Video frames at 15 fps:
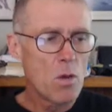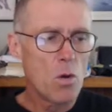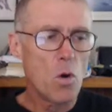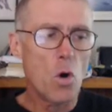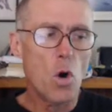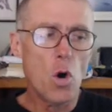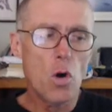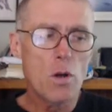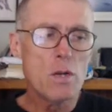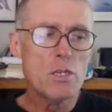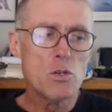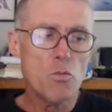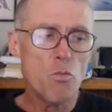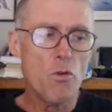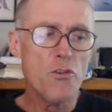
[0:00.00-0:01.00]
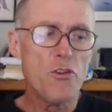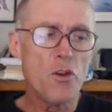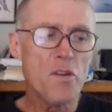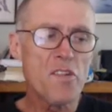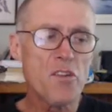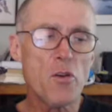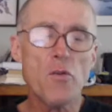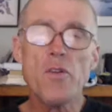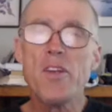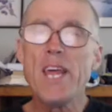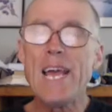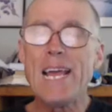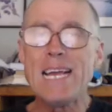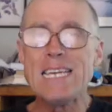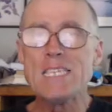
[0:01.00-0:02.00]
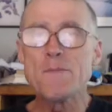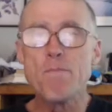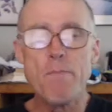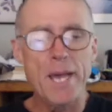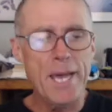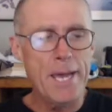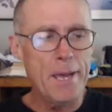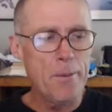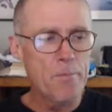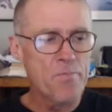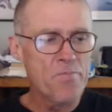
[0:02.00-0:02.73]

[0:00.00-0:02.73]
or reduced to DSB.